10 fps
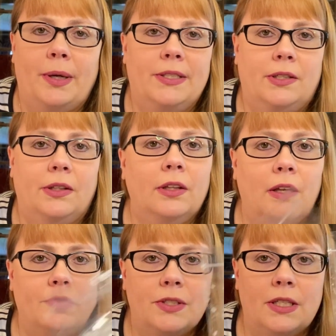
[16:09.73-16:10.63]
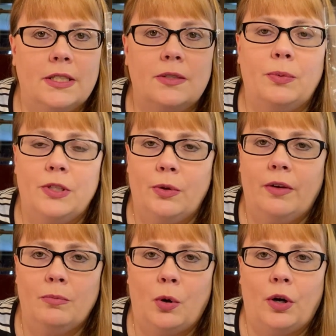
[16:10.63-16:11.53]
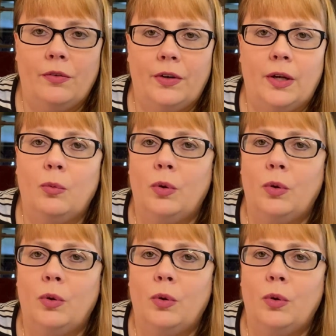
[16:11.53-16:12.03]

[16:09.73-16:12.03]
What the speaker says: My son loves this. We do have more of it.